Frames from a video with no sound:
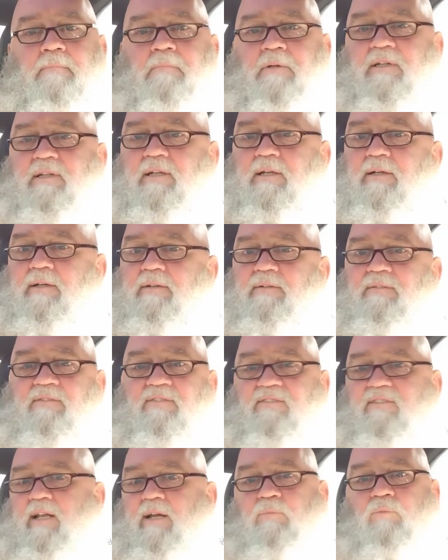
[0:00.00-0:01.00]
But
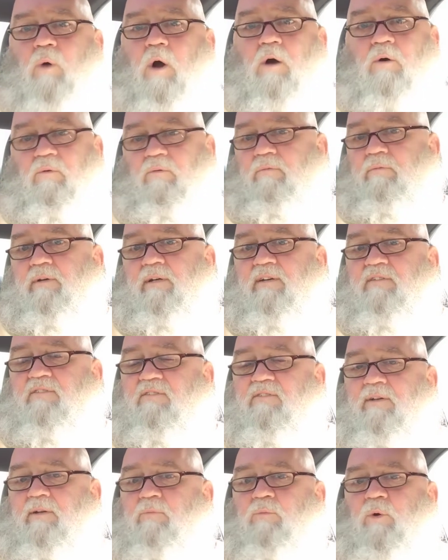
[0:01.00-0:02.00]
they won't.
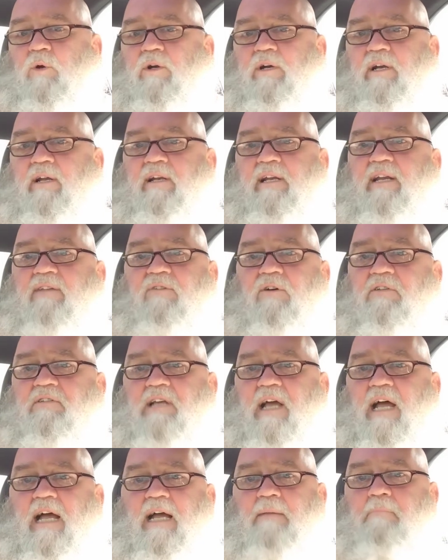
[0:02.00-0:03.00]
We're in an evil
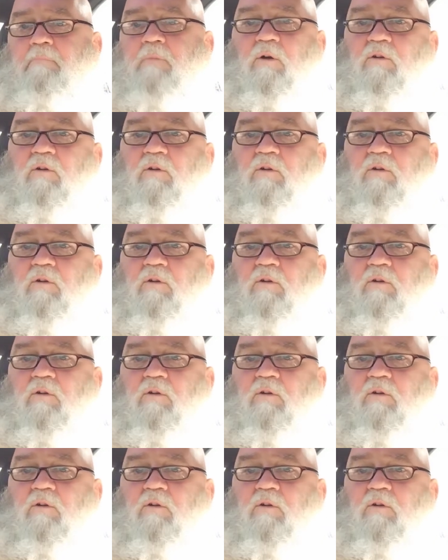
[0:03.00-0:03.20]
time.